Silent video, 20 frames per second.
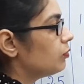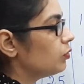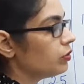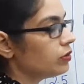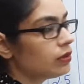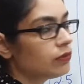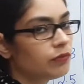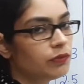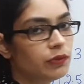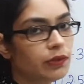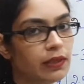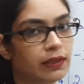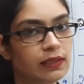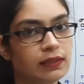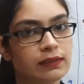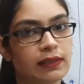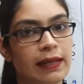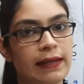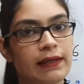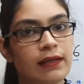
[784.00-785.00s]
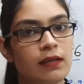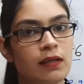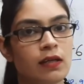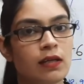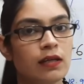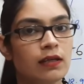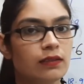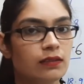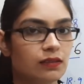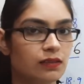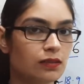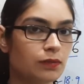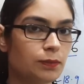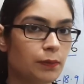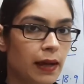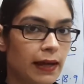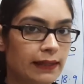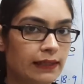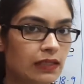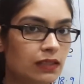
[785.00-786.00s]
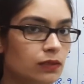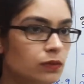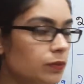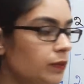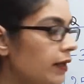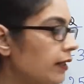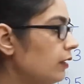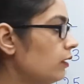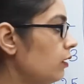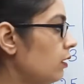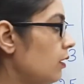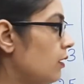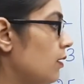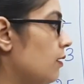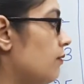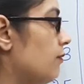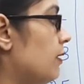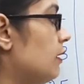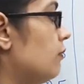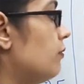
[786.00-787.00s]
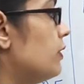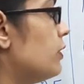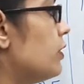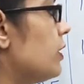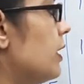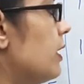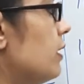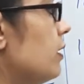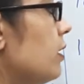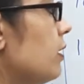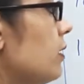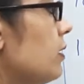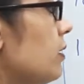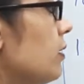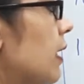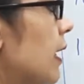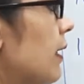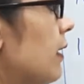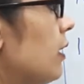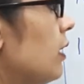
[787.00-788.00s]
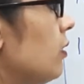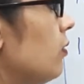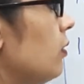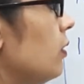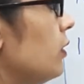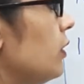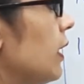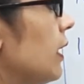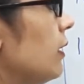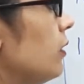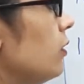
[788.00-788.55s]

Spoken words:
shift to other side. This is minus 1. When we change its side, it will change